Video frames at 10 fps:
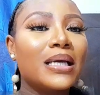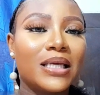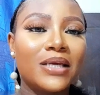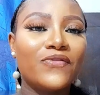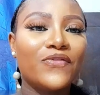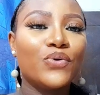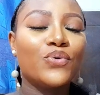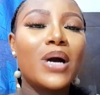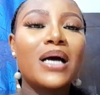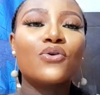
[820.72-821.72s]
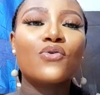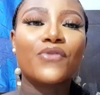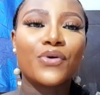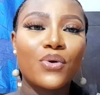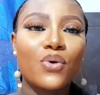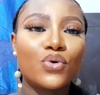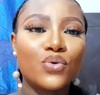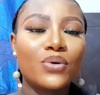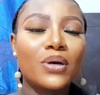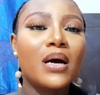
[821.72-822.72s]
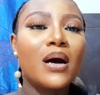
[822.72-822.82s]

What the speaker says: give you an overall look,